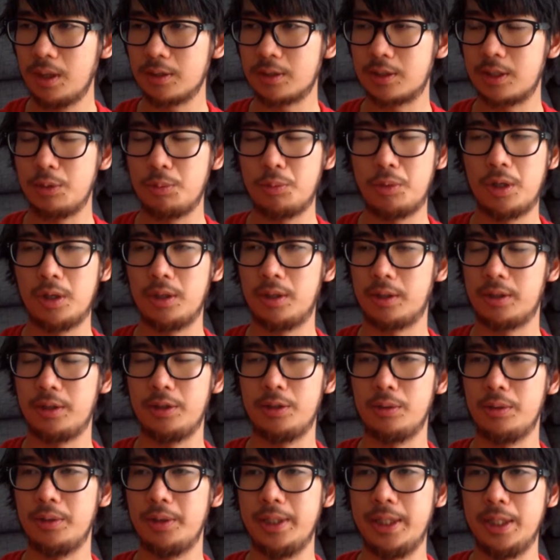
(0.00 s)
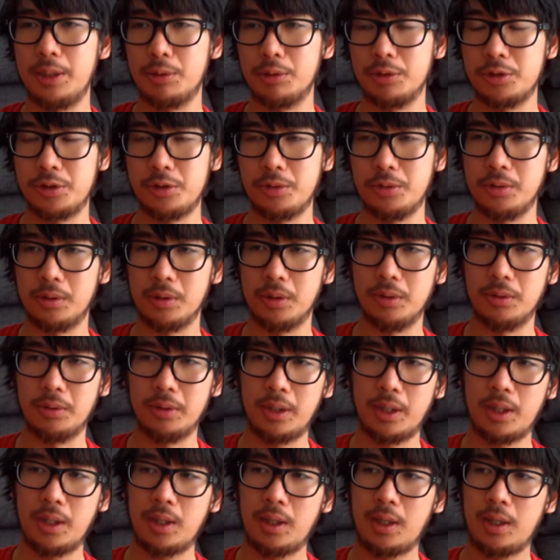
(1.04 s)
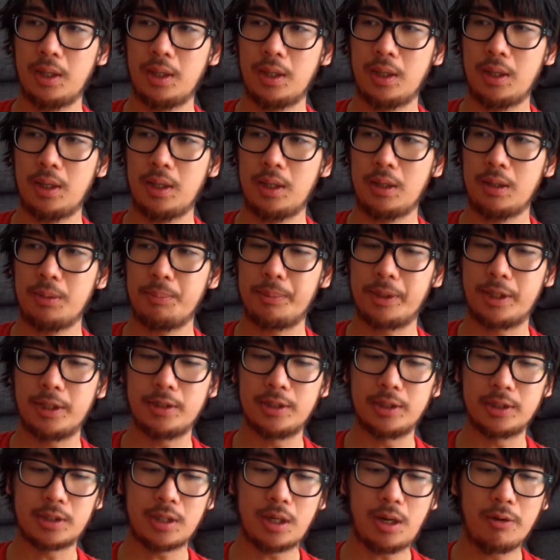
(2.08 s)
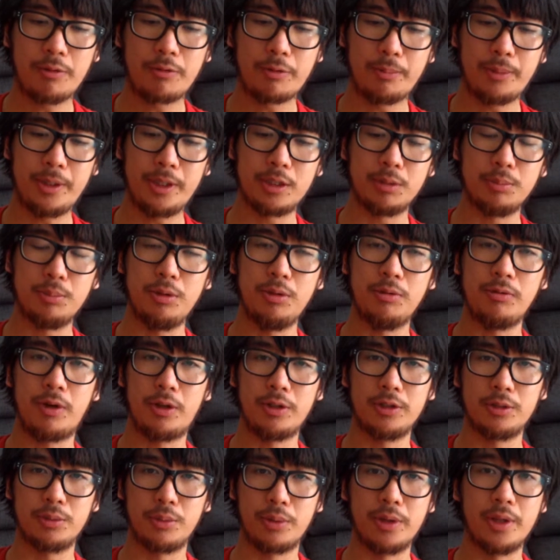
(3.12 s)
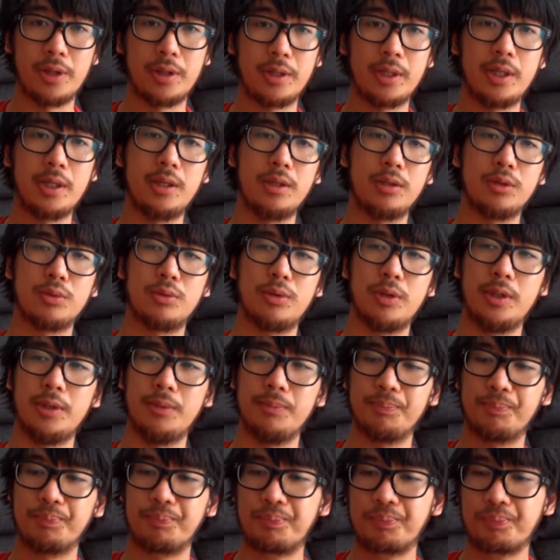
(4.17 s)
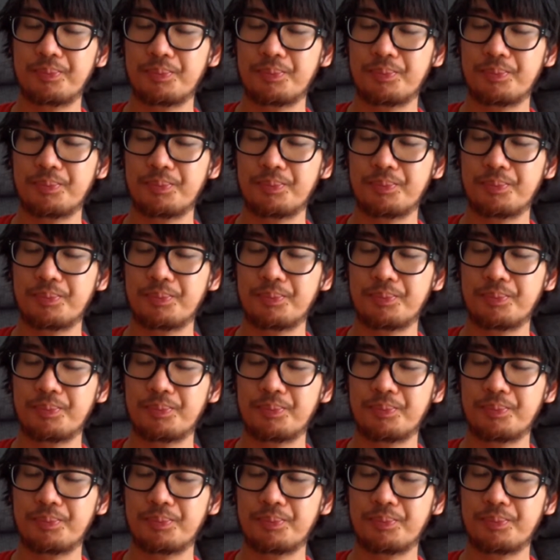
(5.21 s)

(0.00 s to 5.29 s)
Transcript: as they were like, you know, a year or two ago, because it's time for me to move on to other things, right?